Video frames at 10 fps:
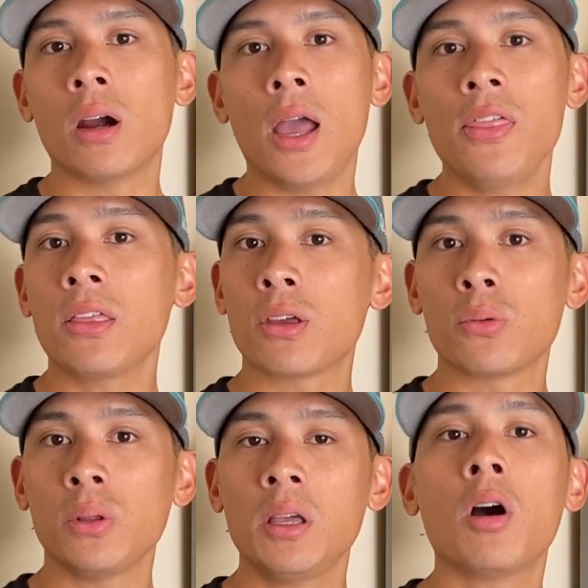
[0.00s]
I think they're
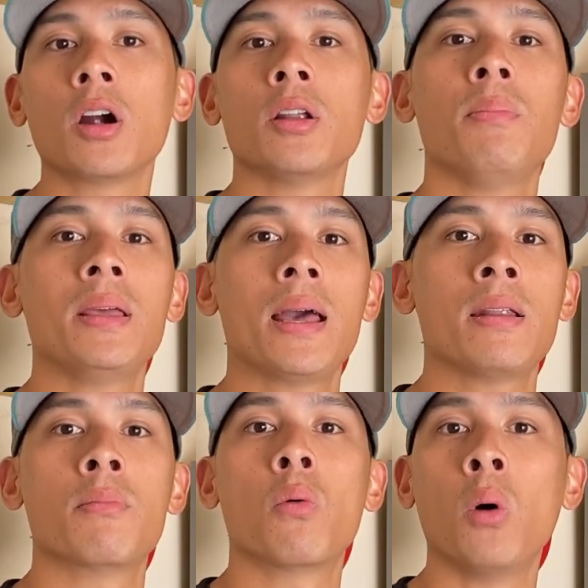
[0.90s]
really hard to beat at
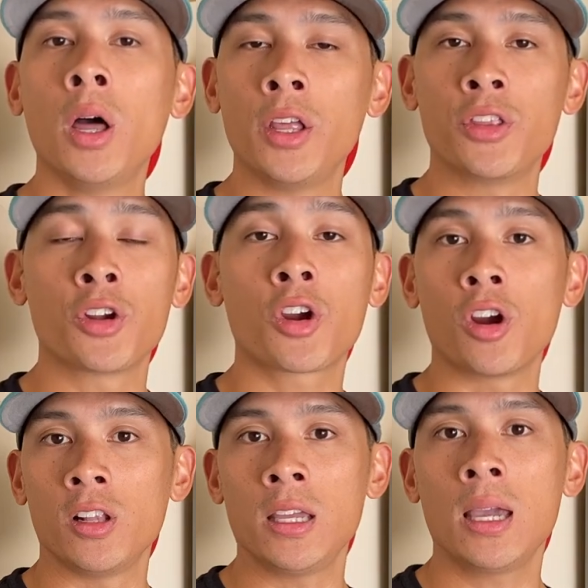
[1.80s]
number one, and they're
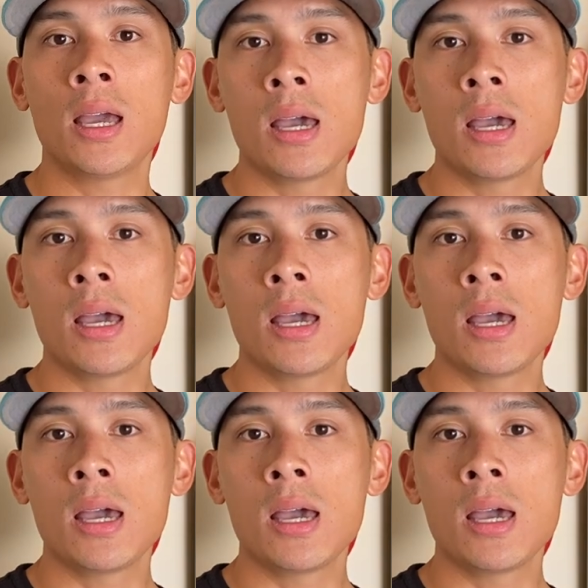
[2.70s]
currently